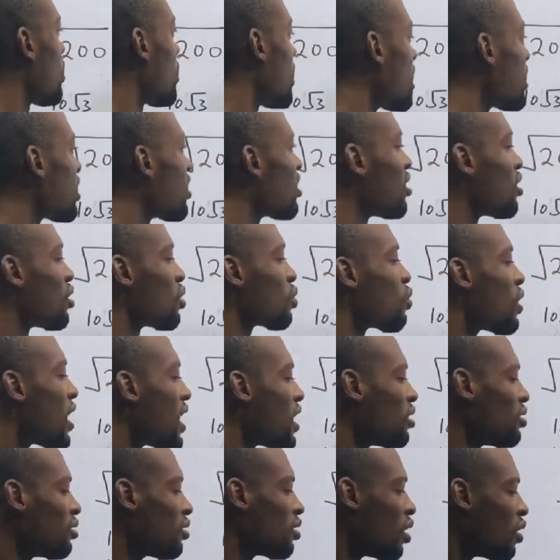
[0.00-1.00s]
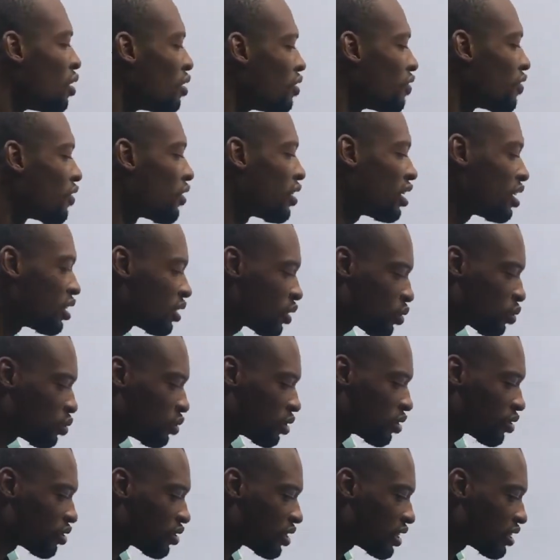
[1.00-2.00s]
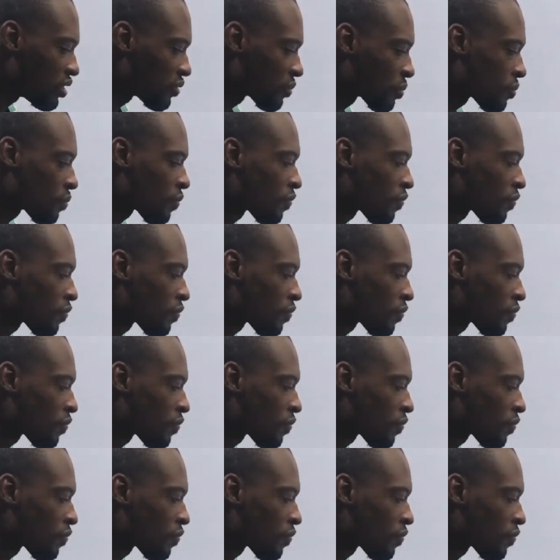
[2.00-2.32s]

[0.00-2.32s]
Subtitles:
That is the square root of 200.